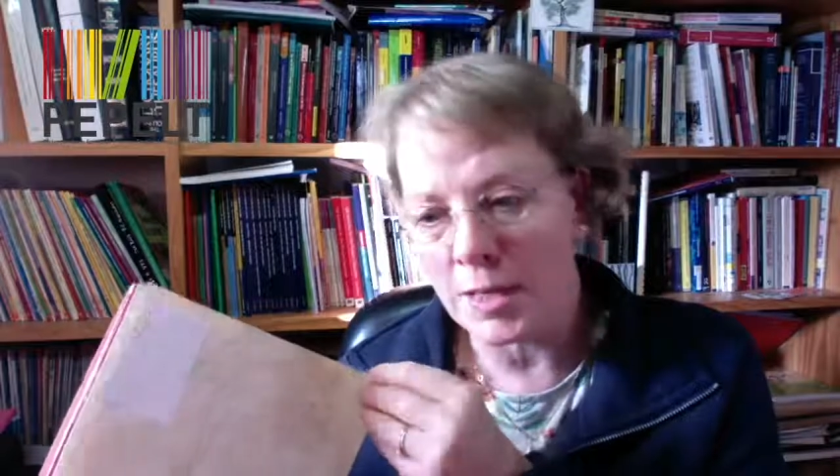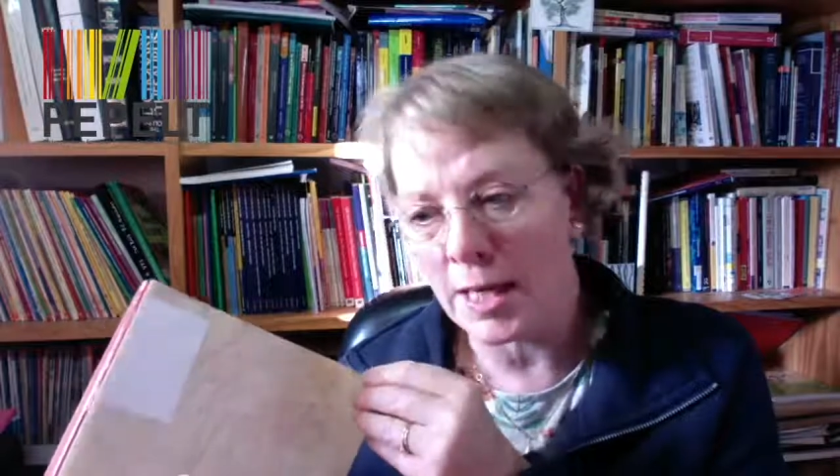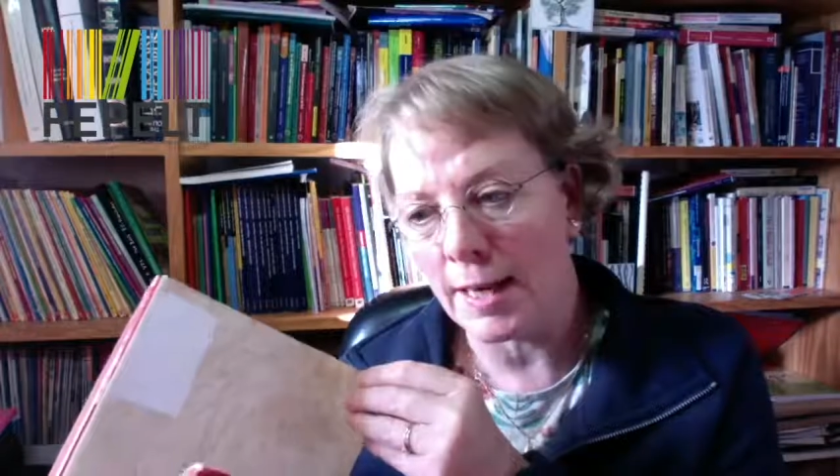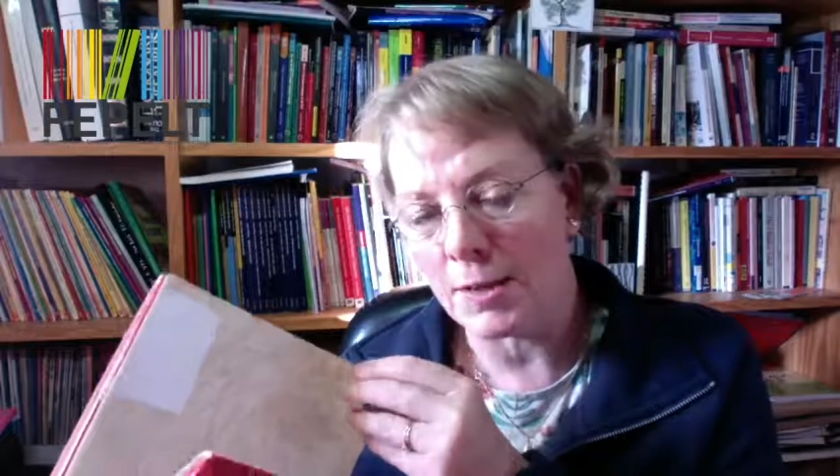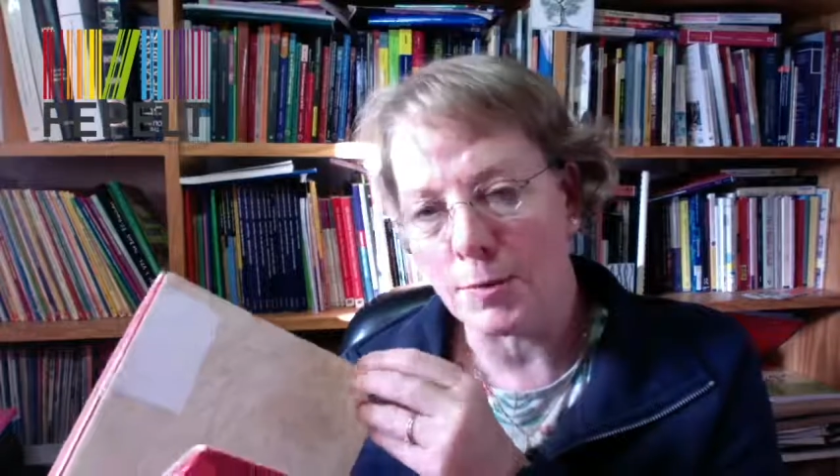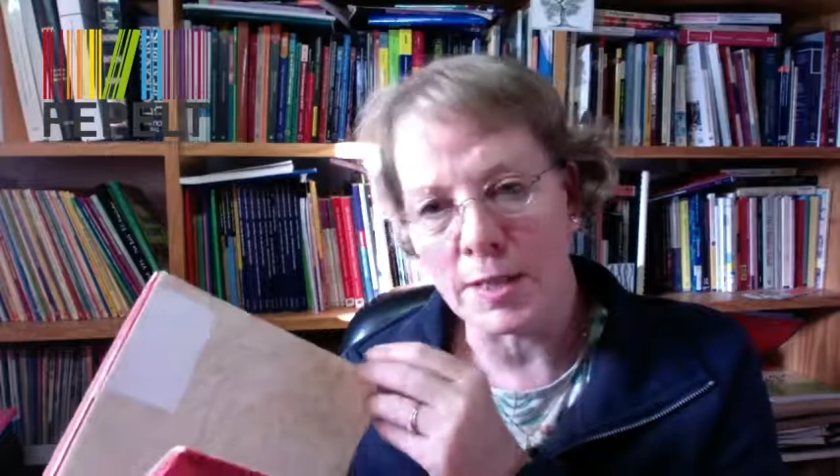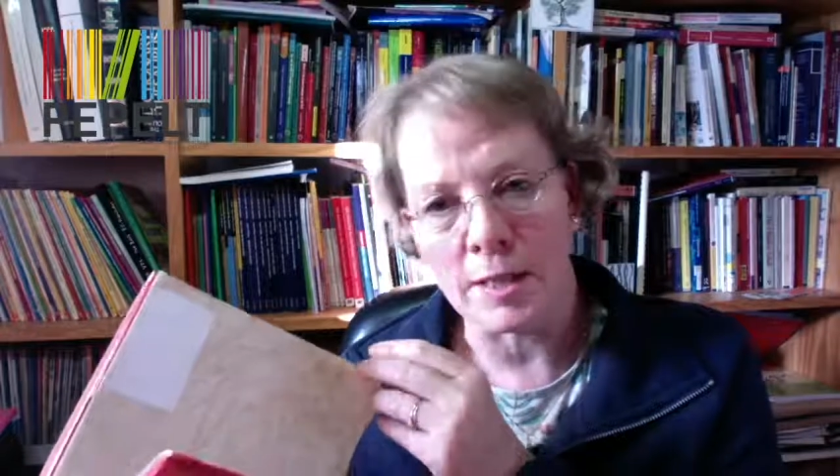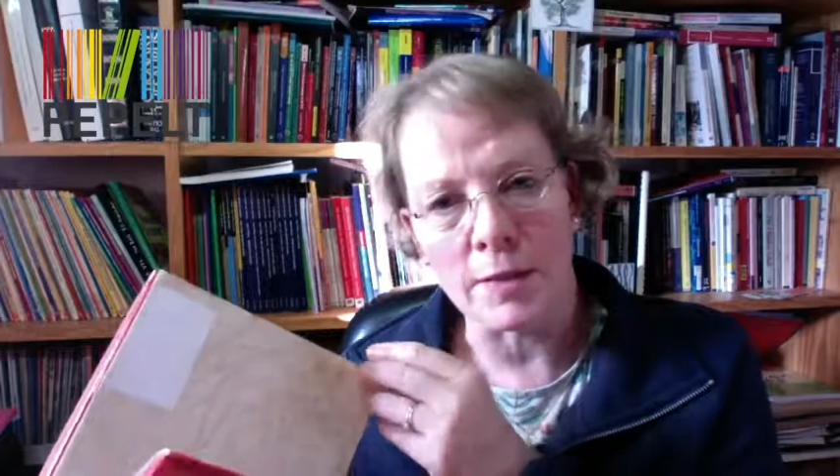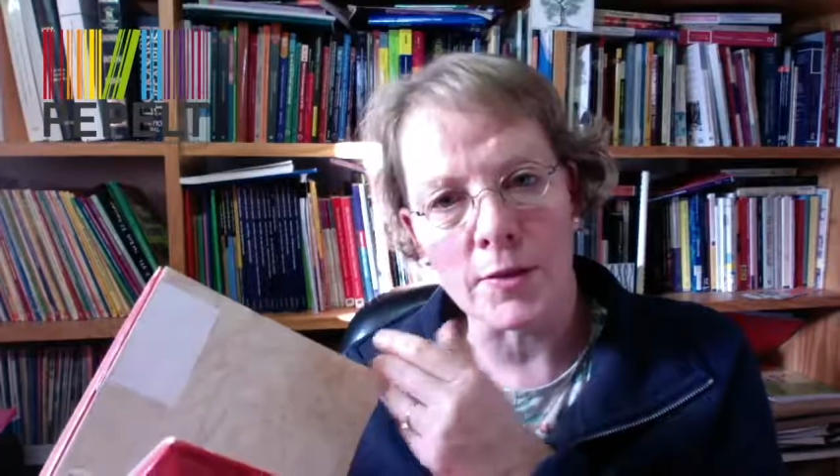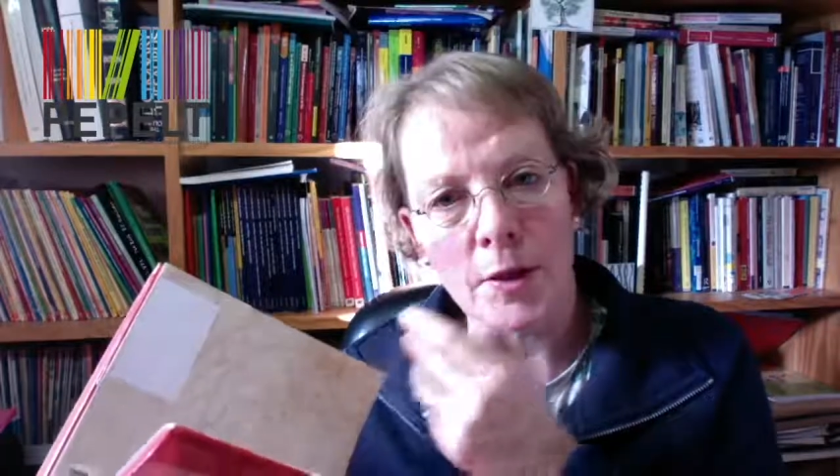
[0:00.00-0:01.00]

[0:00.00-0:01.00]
Seeger has written.